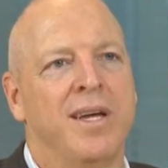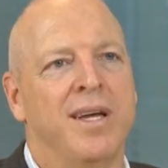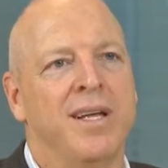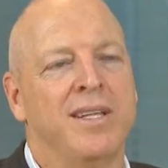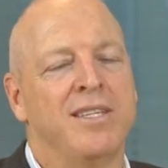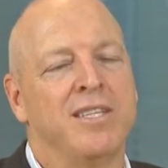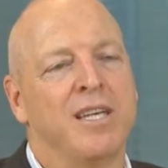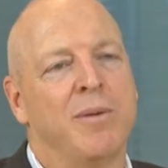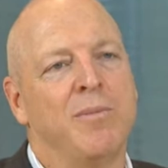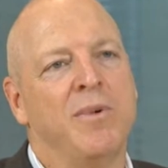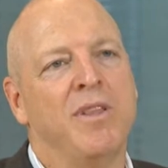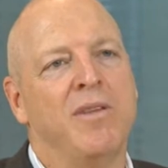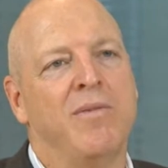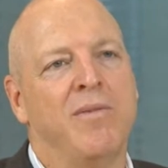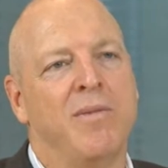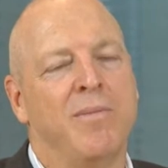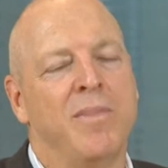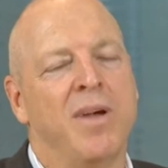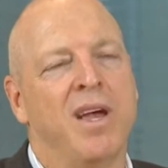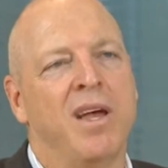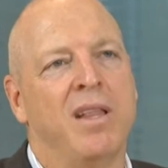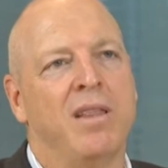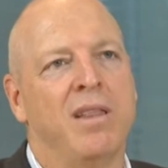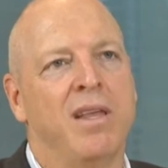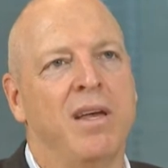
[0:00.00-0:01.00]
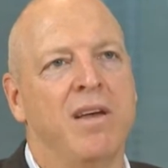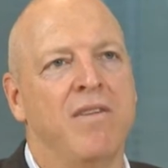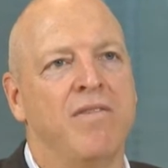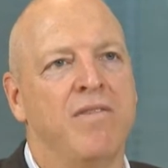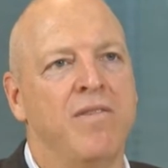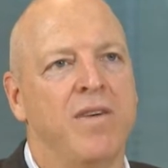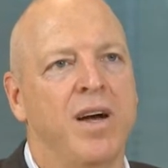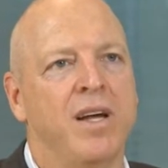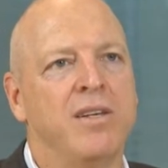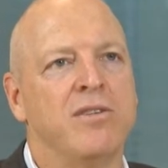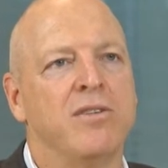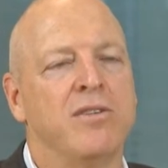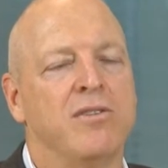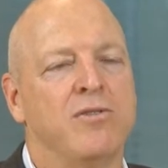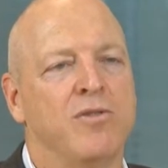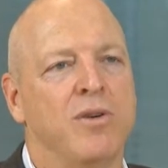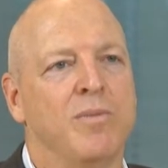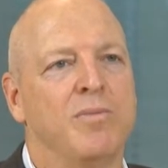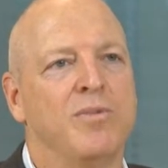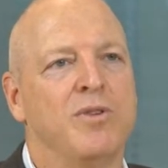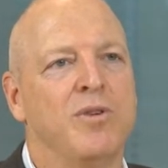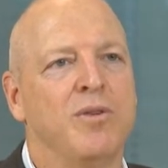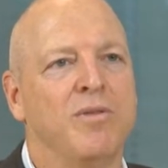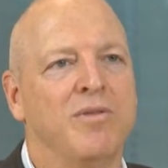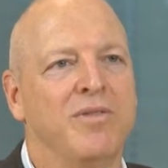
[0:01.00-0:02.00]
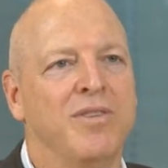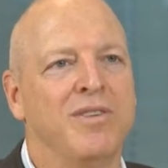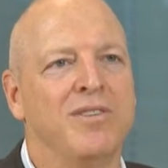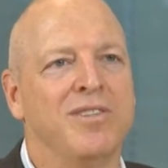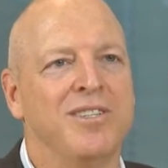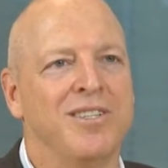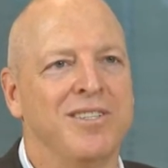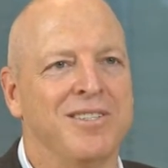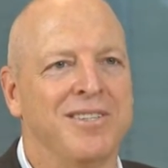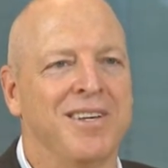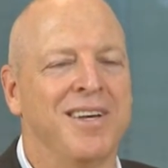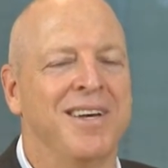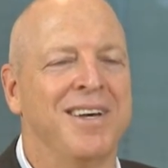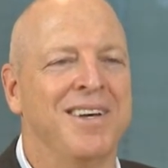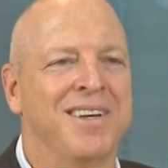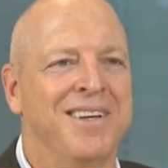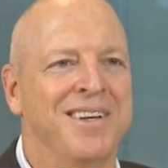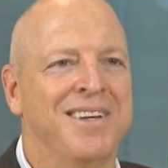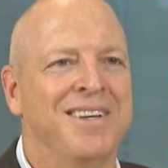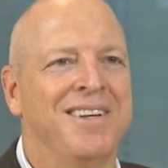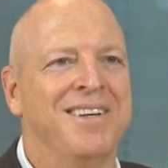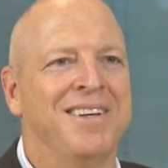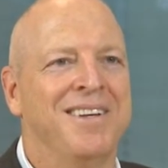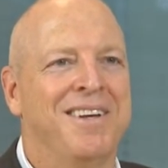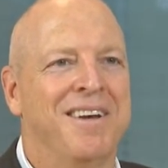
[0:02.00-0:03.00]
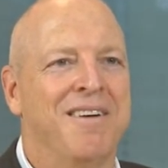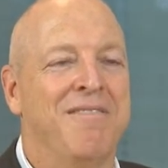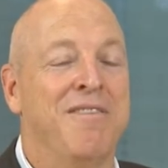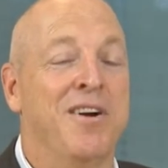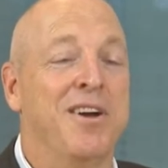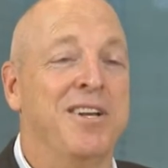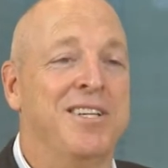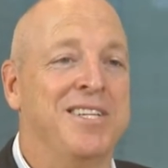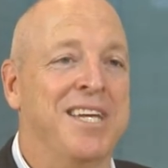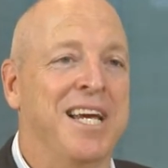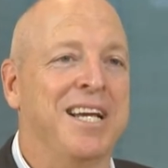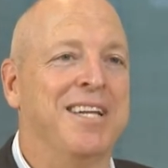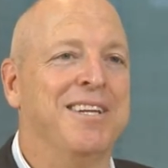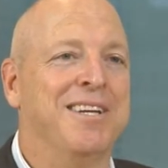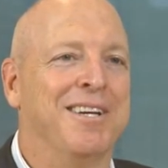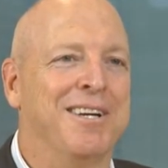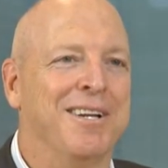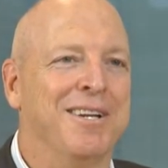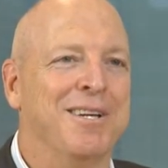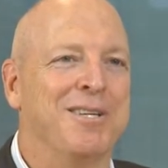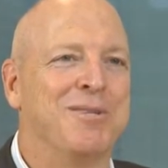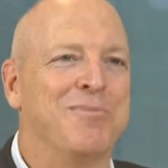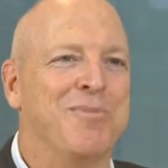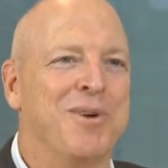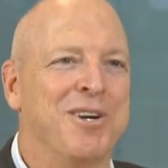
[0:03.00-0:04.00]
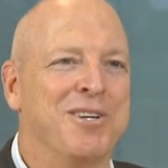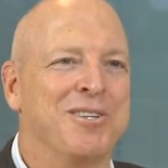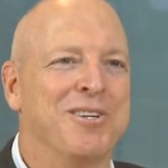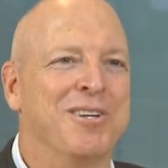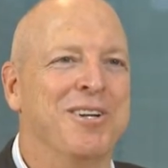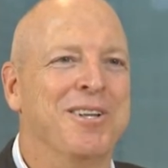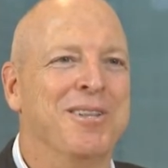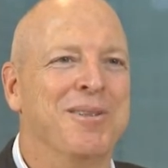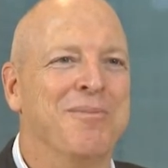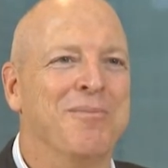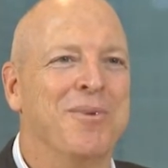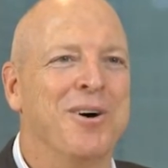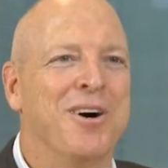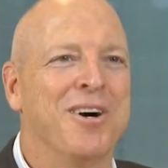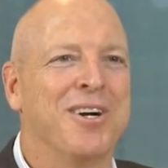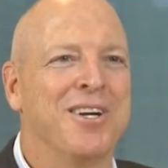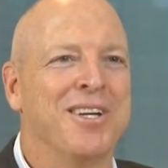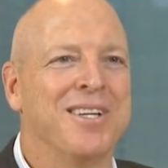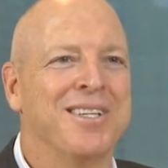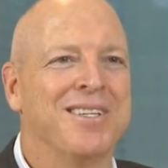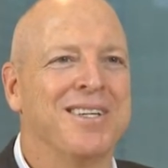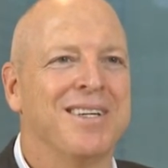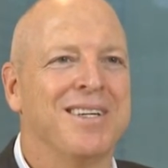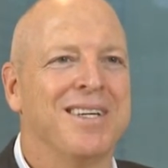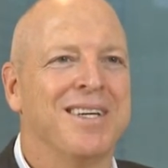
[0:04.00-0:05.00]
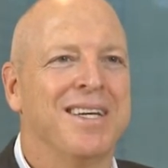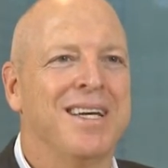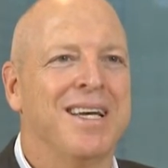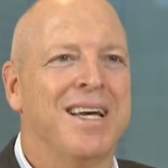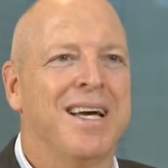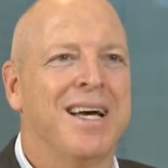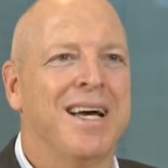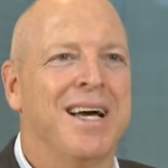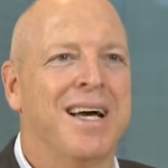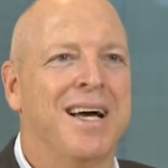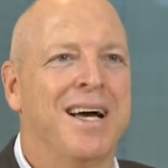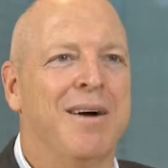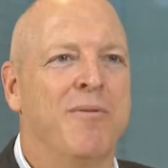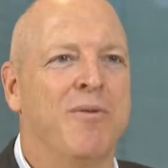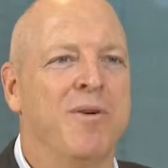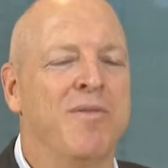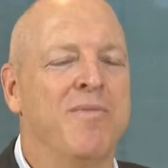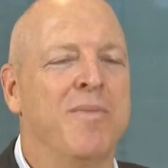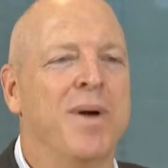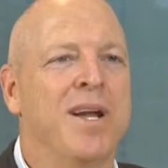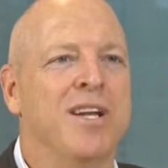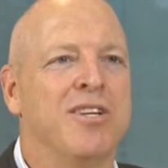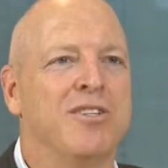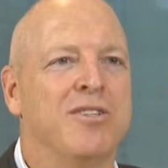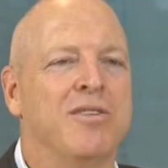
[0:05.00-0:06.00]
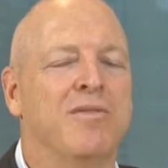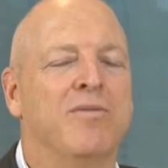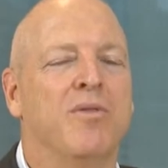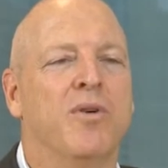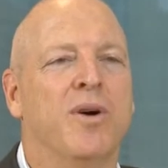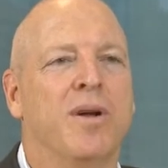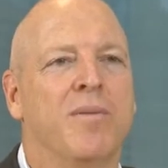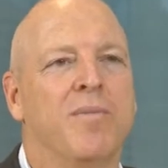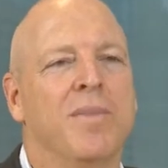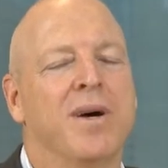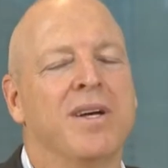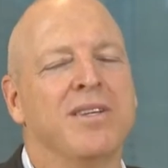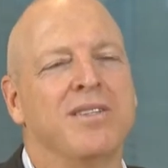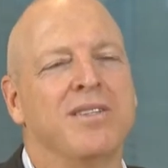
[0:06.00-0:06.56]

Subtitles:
And some of them had their faces ripped off, which is a very technical expression in the market. We've managed to avoid